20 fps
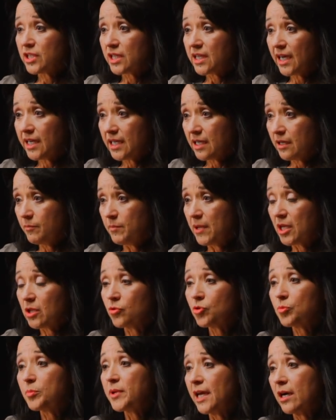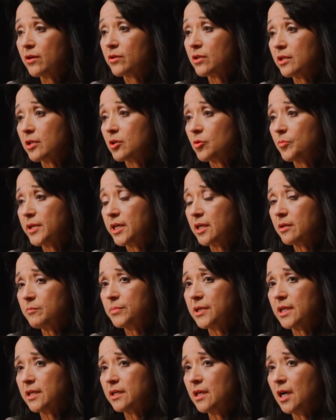It kind of mellowed me out a little bit,
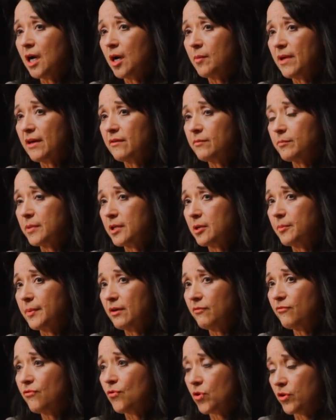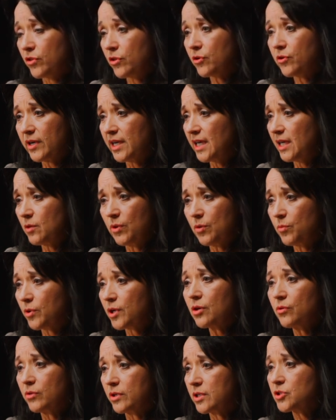but um, at, at, about fourth grade, we
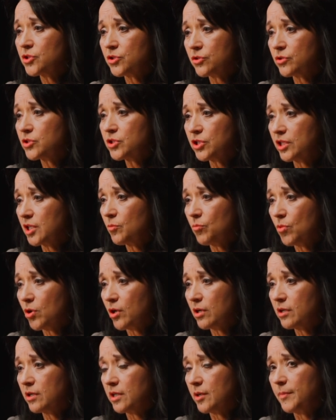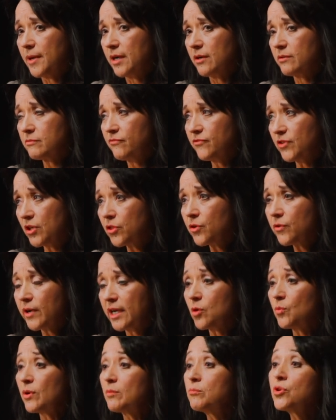weren't going to church anymore. And about fifth
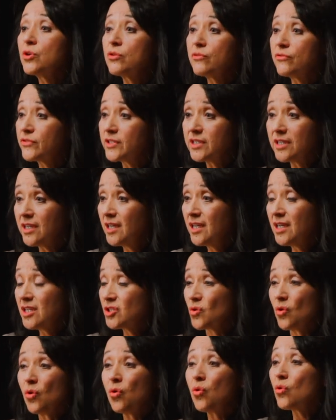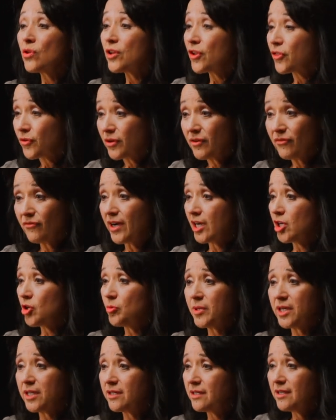grade, we moved to a whole other
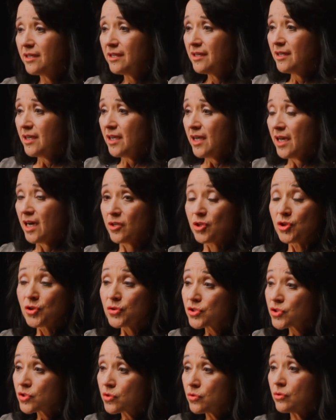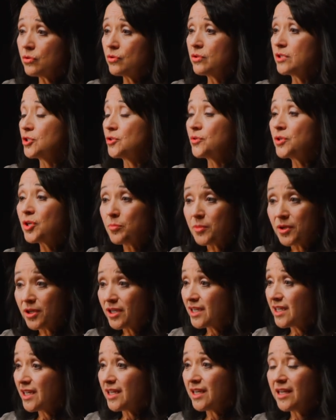environment, a new school, a new
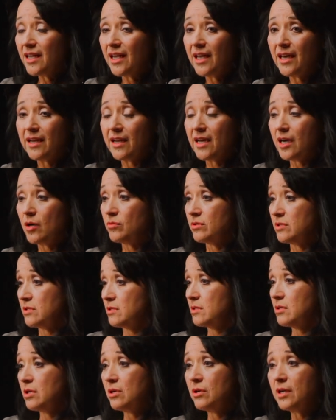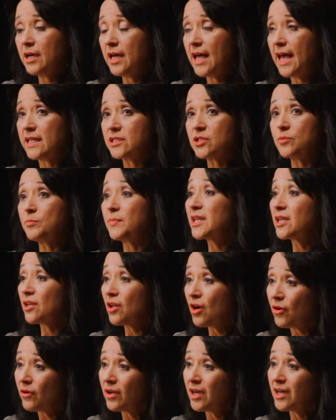community, and I was I had to meet a
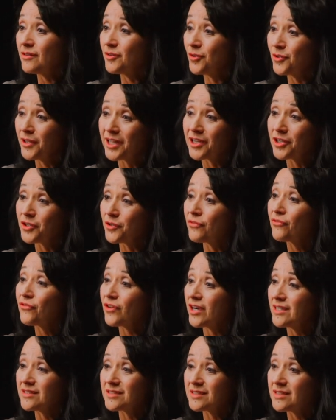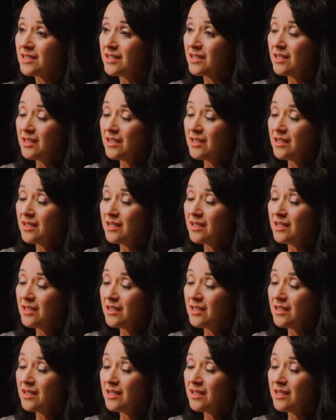whole, whole lot of new friends.